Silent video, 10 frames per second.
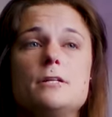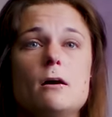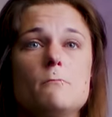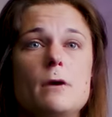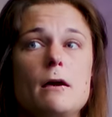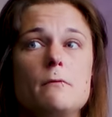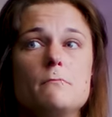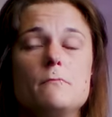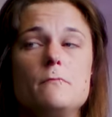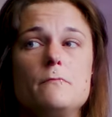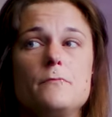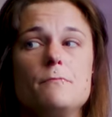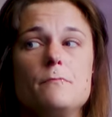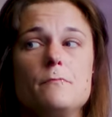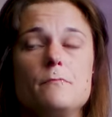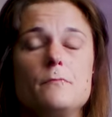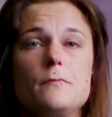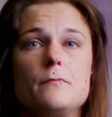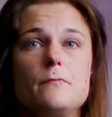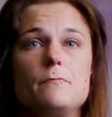out my
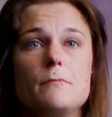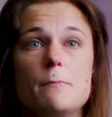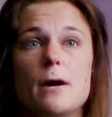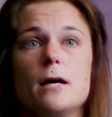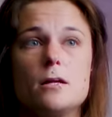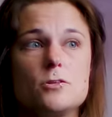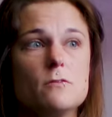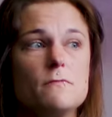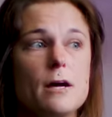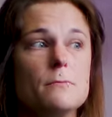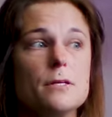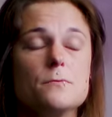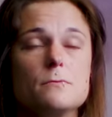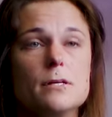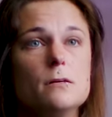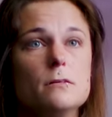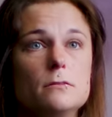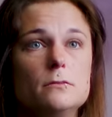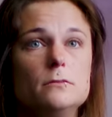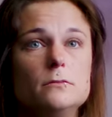biological family is real